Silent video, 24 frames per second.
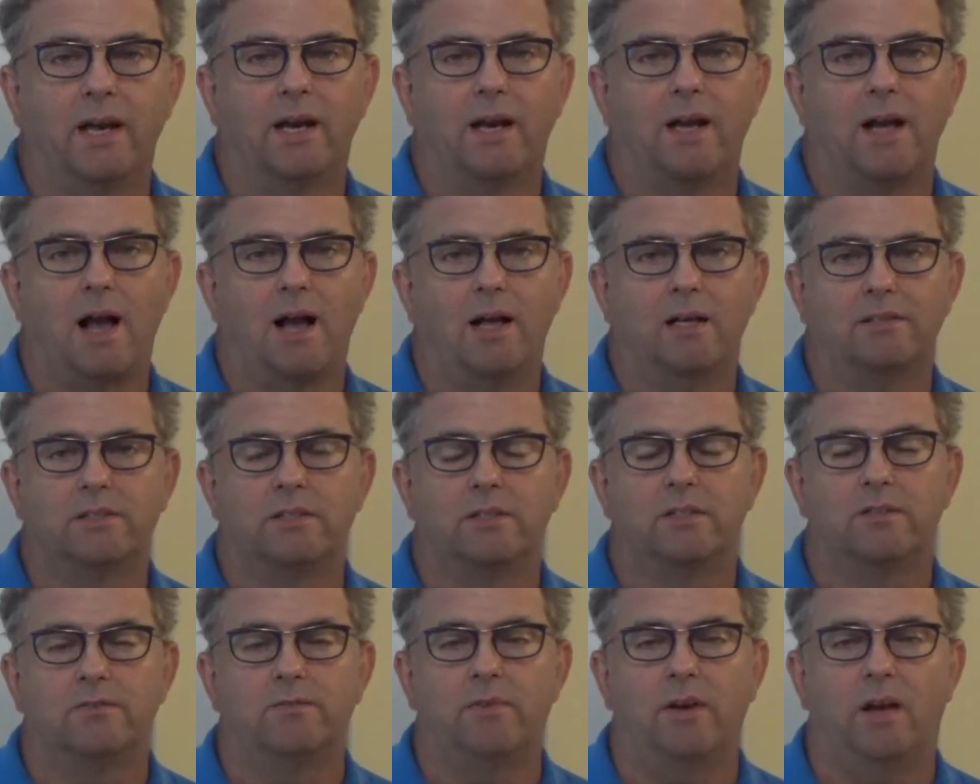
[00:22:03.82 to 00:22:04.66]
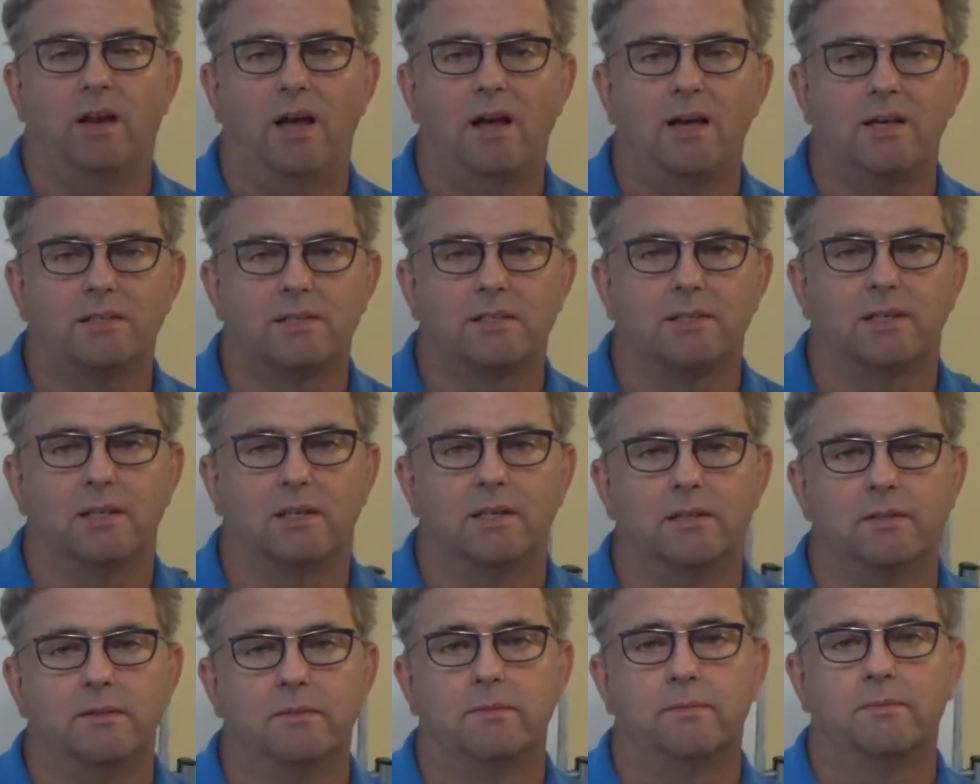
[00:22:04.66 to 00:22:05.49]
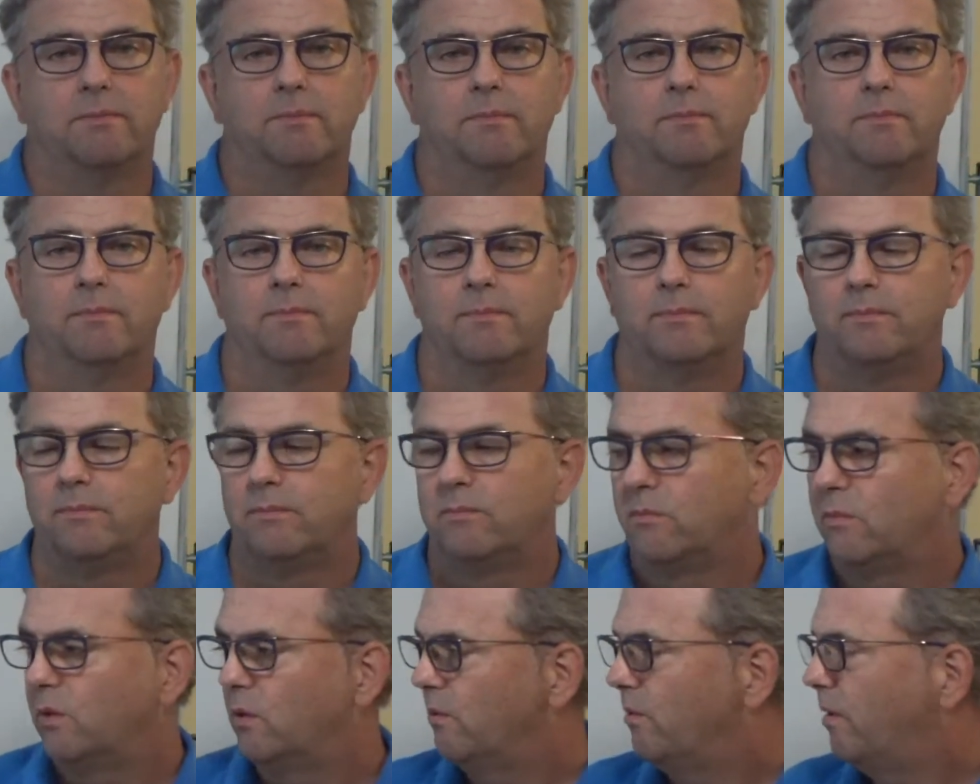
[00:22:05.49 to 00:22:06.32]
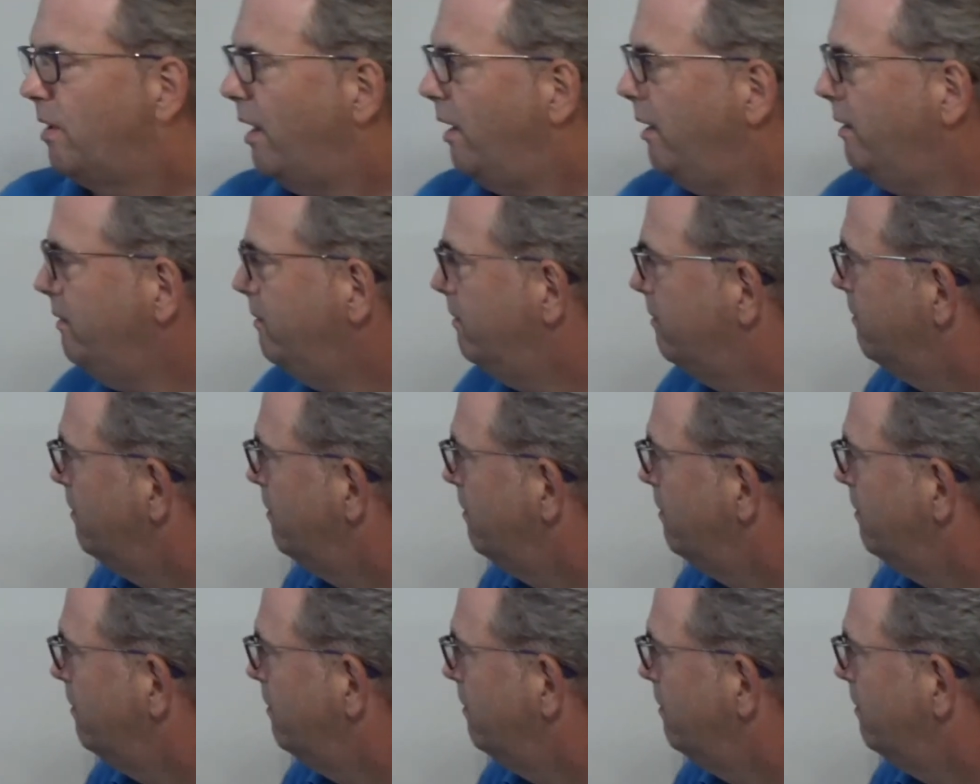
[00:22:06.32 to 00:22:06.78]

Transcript: a constant velocity. Okay?